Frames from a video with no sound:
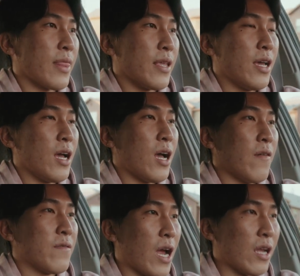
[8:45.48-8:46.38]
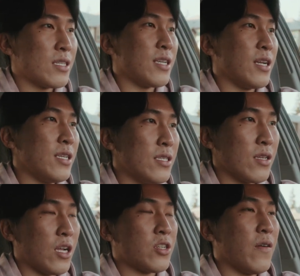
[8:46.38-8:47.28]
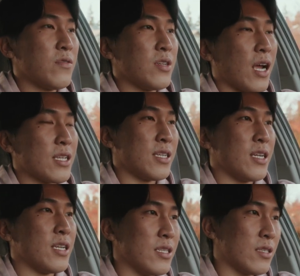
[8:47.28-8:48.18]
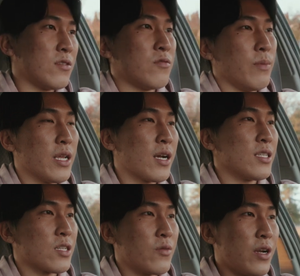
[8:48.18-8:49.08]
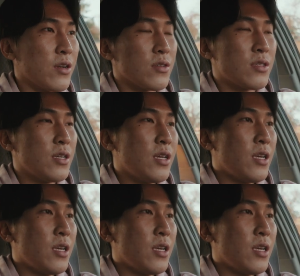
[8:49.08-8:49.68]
Yeah, I have 9 cities. I traveled to 9 cities, meeting content creators.